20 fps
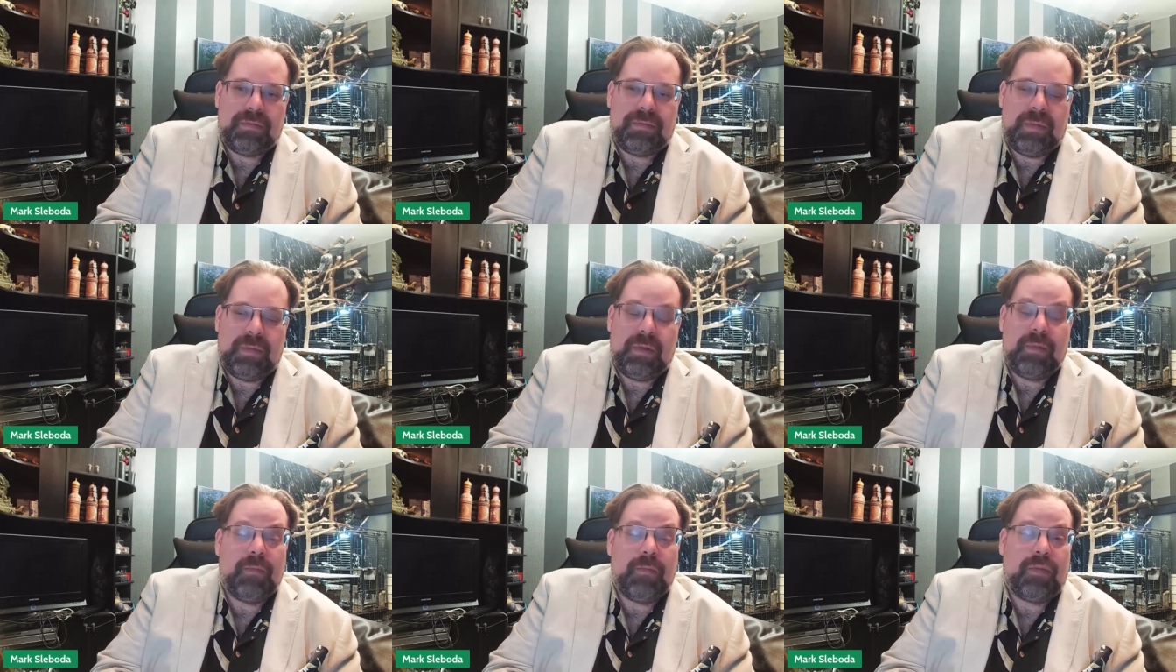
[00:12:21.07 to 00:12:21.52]

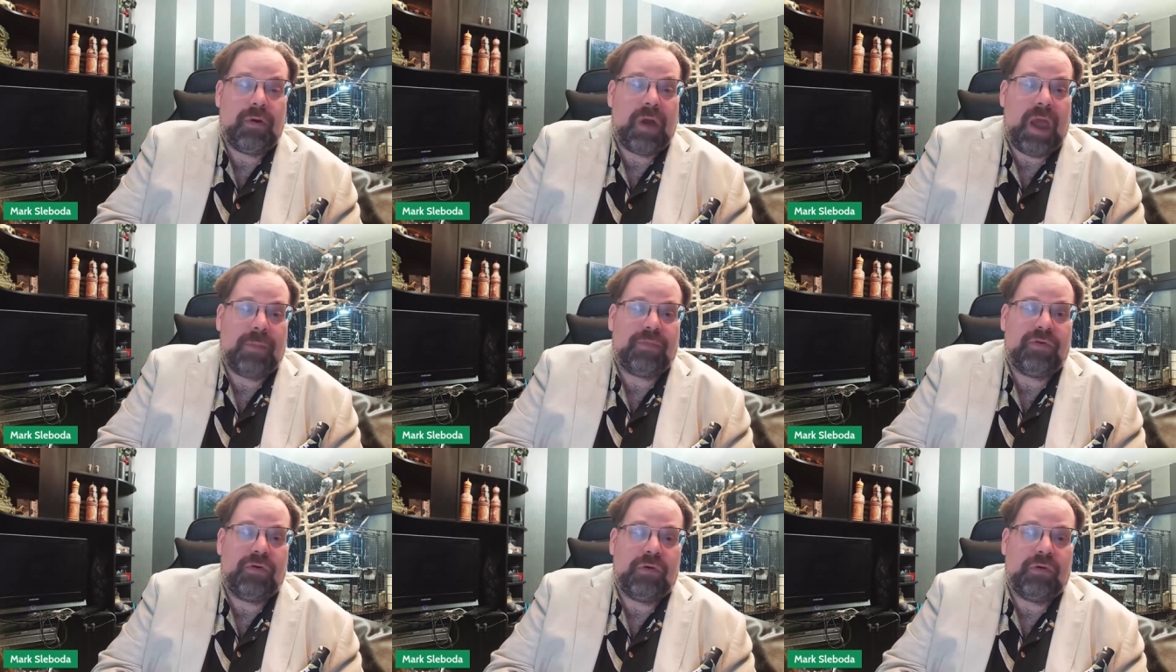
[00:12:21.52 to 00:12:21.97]
it,
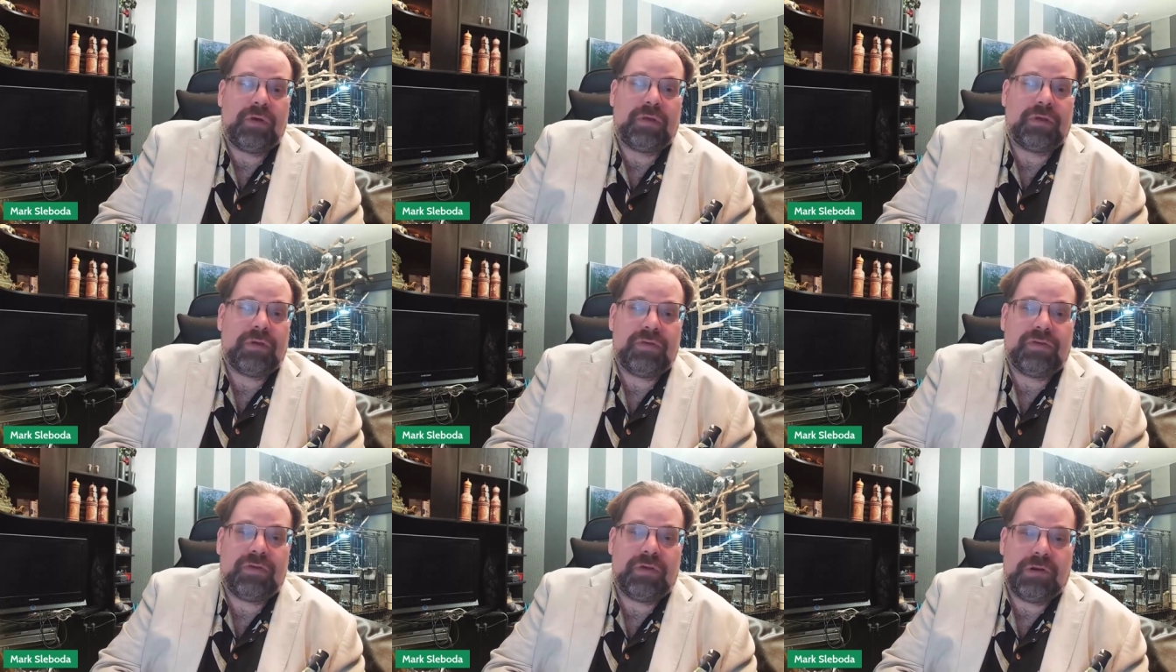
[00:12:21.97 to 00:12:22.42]
perhaps you could
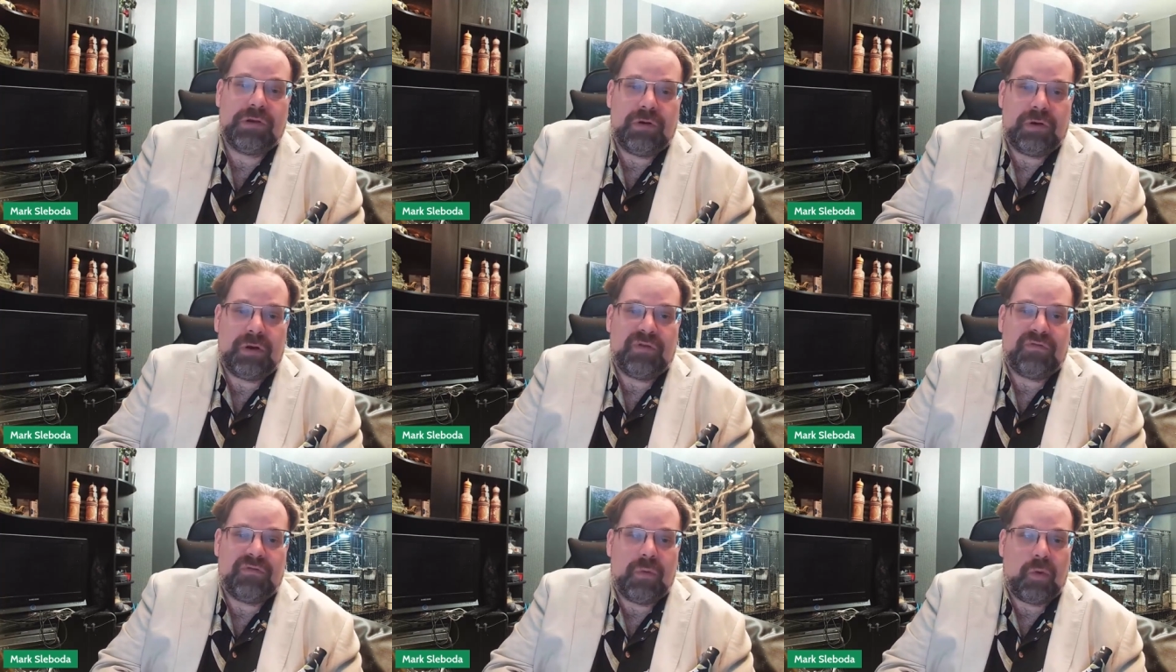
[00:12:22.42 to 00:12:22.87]
consider
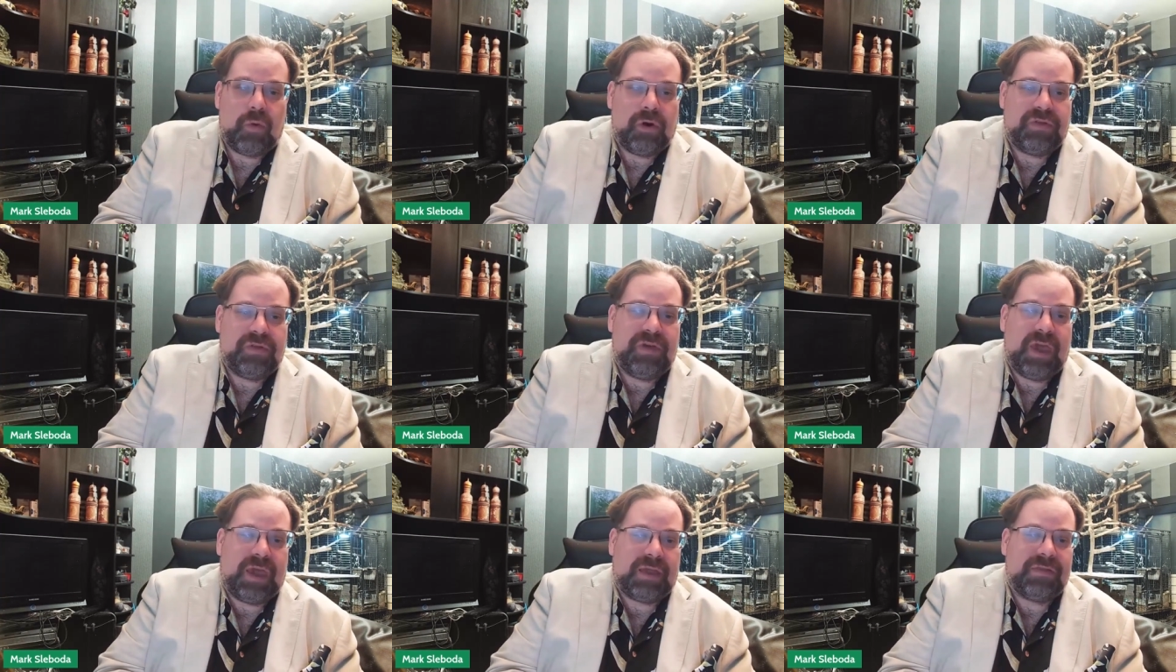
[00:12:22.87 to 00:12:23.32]
it of a more
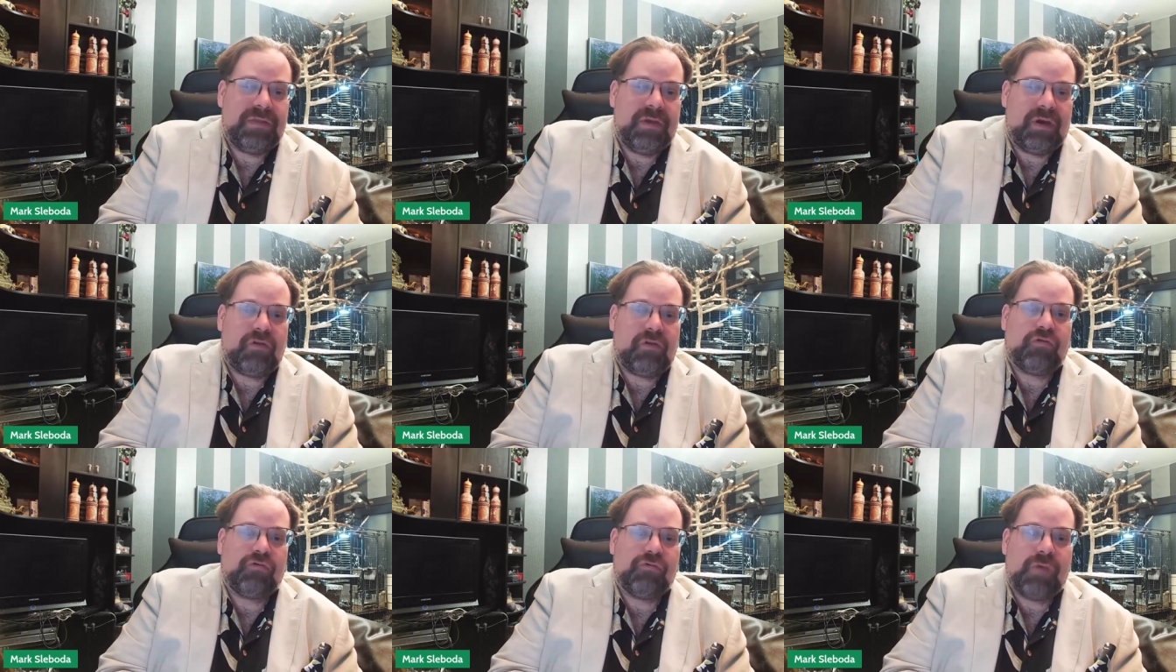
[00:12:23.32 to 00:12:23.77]

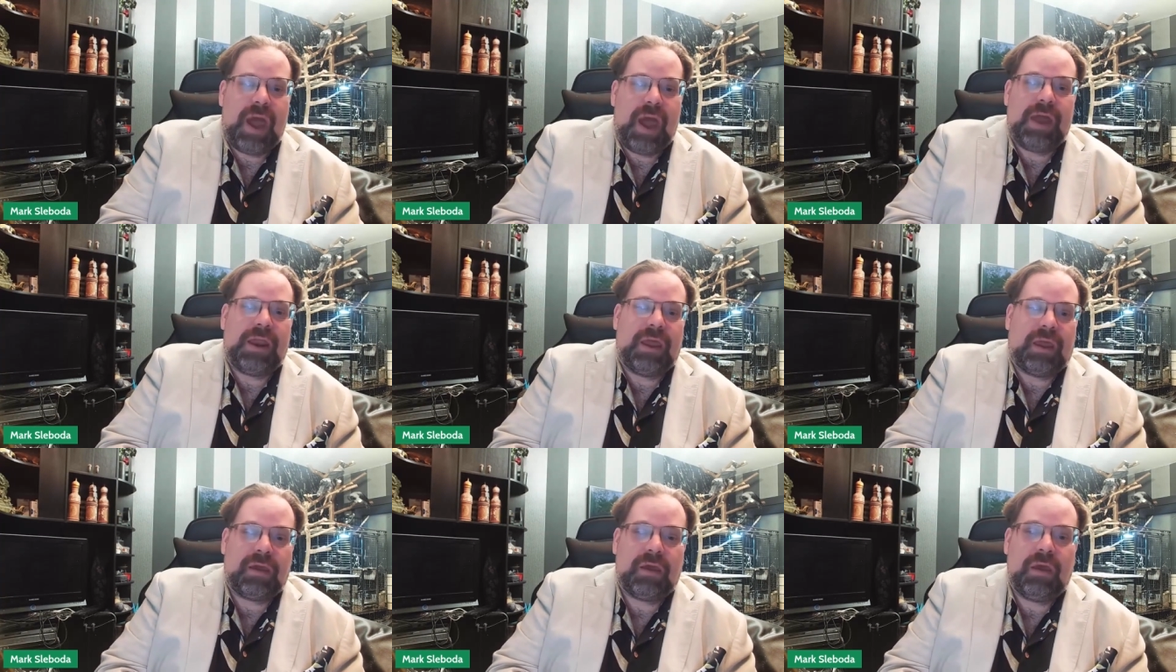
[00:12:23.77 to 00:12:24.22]

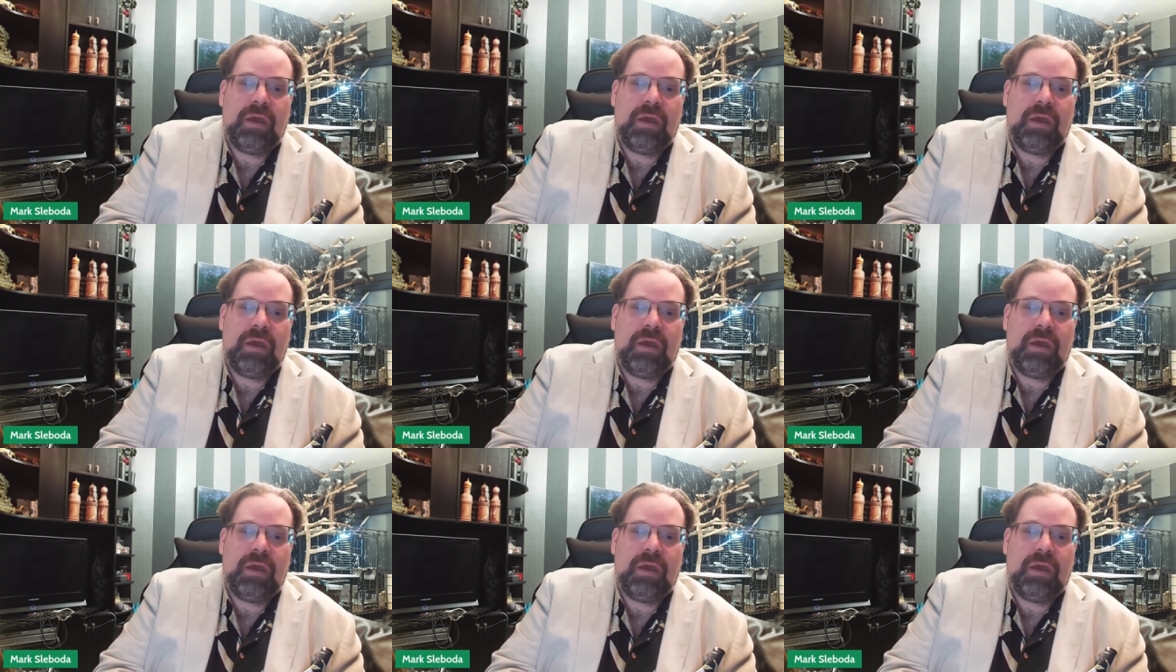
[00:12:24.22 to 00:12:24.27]
technocratic,